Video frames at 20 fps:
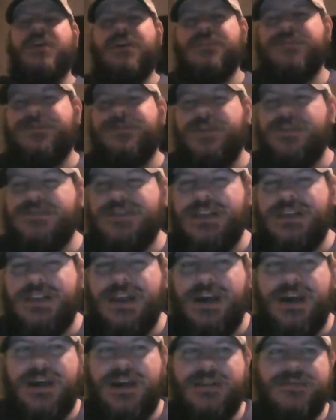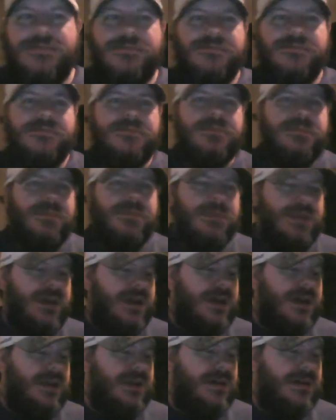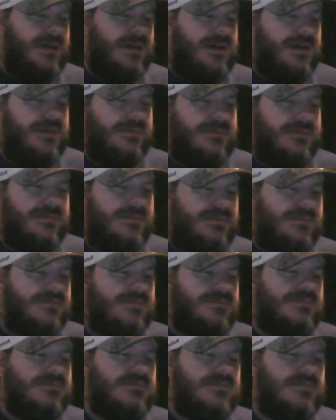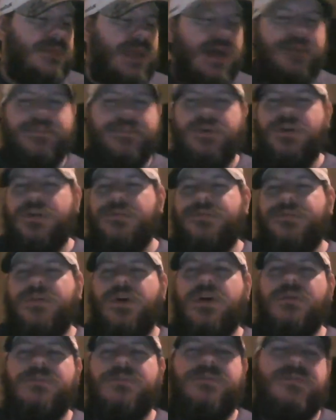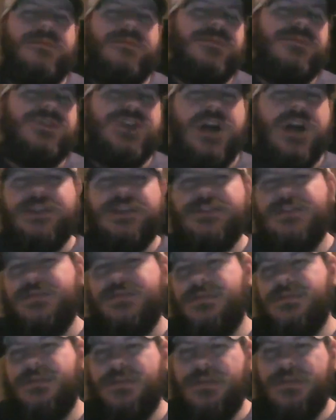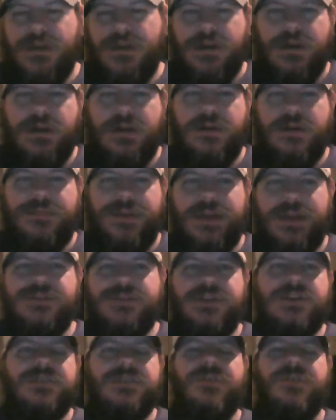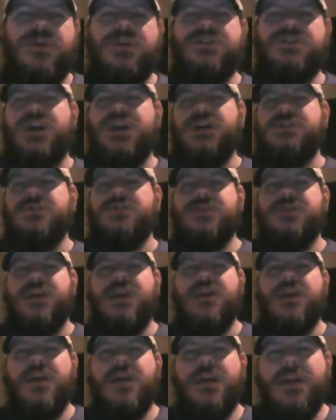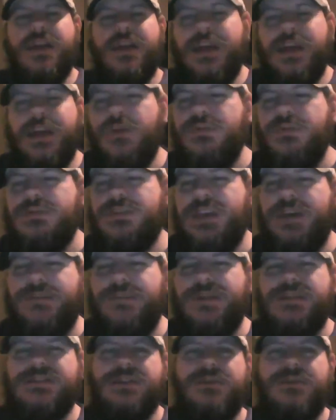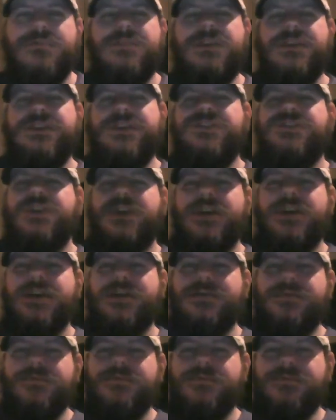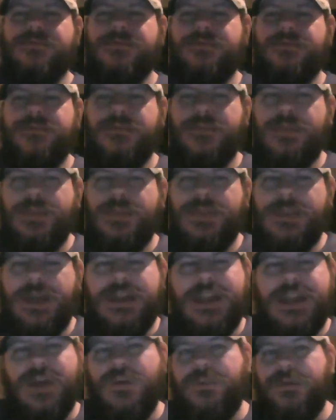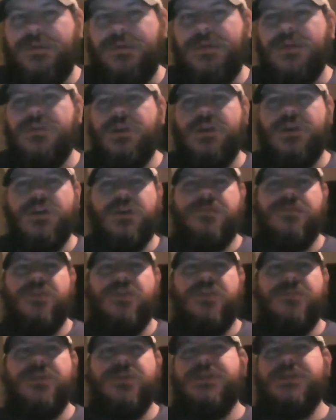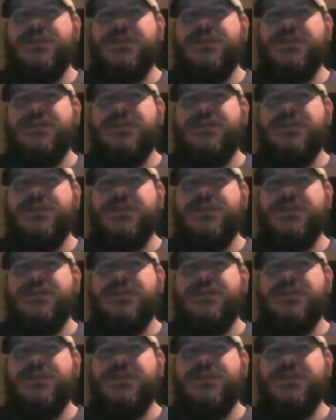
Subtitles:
I was first in line. And I bought a Vaughn Johnson picture because Vaughn Johnson was there. It was him and some DJ. And they were promoting the cookbook. But